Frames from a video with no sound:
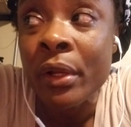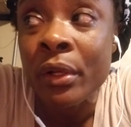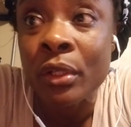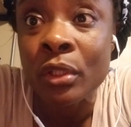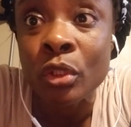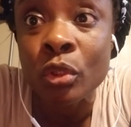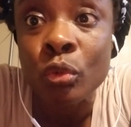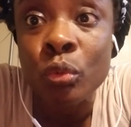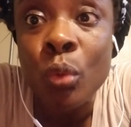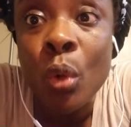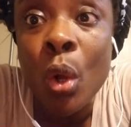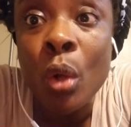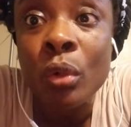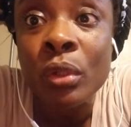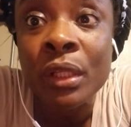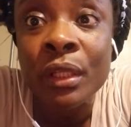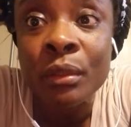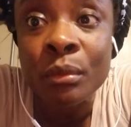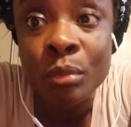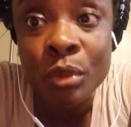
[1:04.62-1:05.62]
a
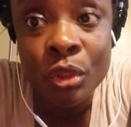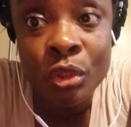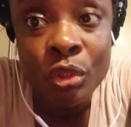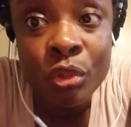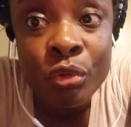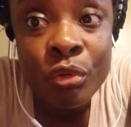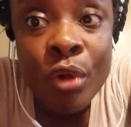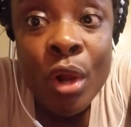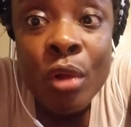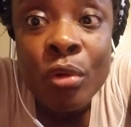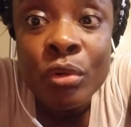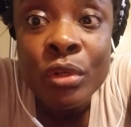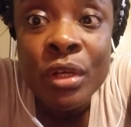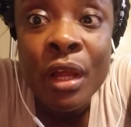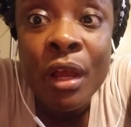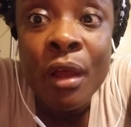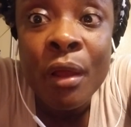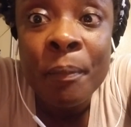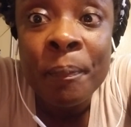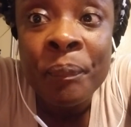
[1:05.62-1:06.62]
swollen
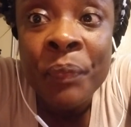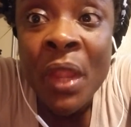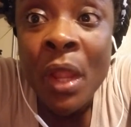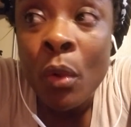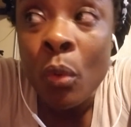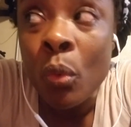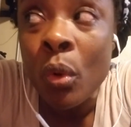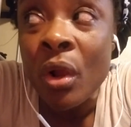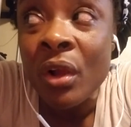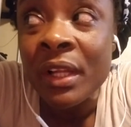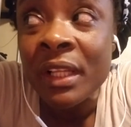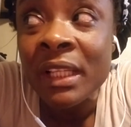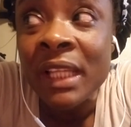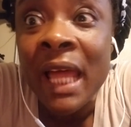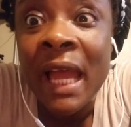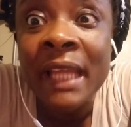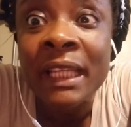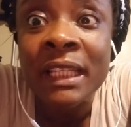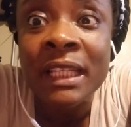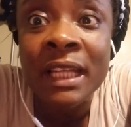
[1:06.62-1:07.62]
scrotum, walking
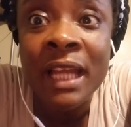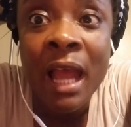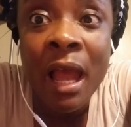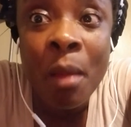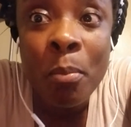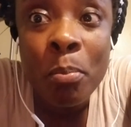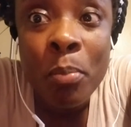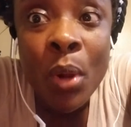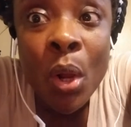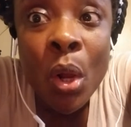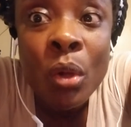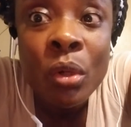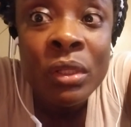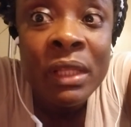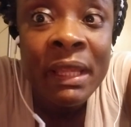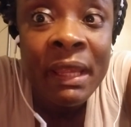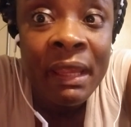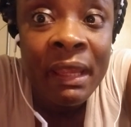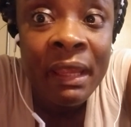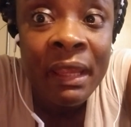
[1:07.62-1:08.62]
like he got bow
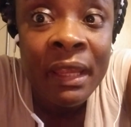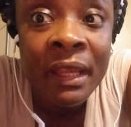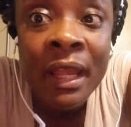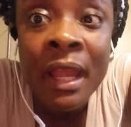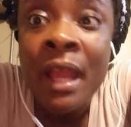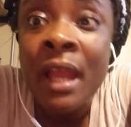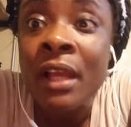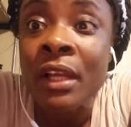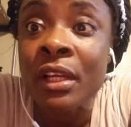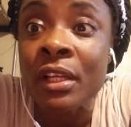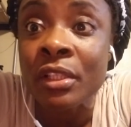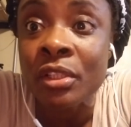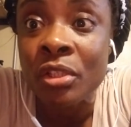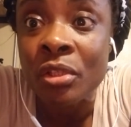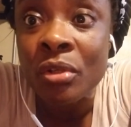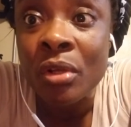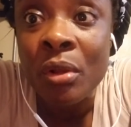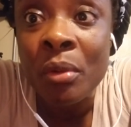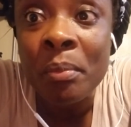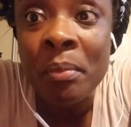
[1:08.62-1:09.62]
leg, because
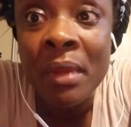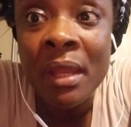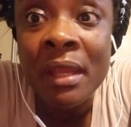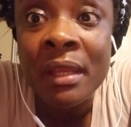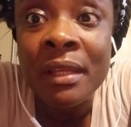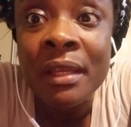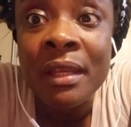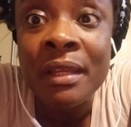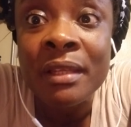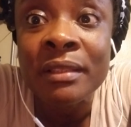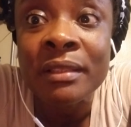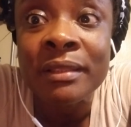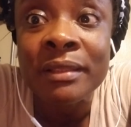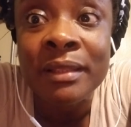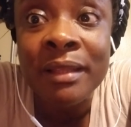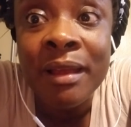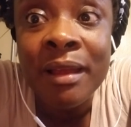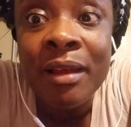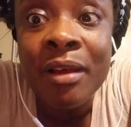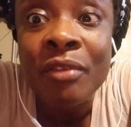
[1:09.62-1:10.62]
you done made his
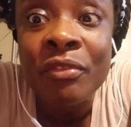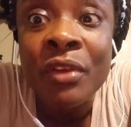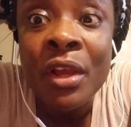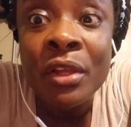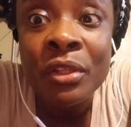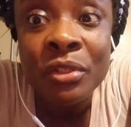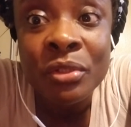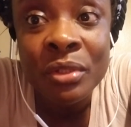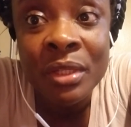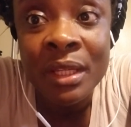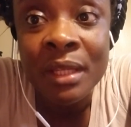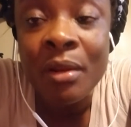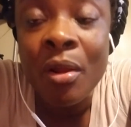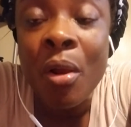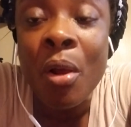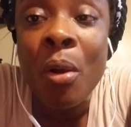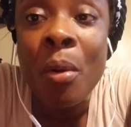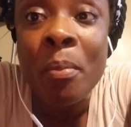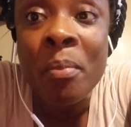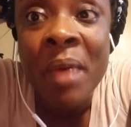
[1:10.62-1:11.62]
stuff to get
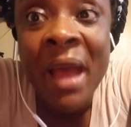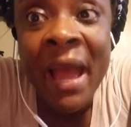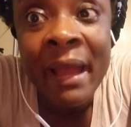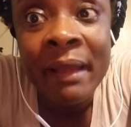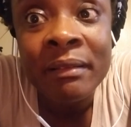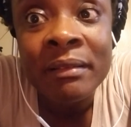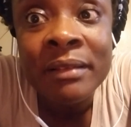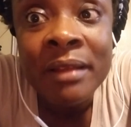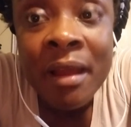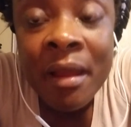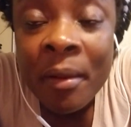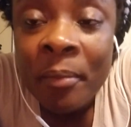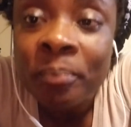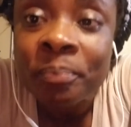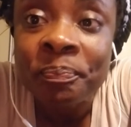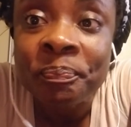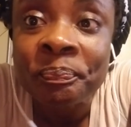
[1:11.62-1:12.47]
all backed up.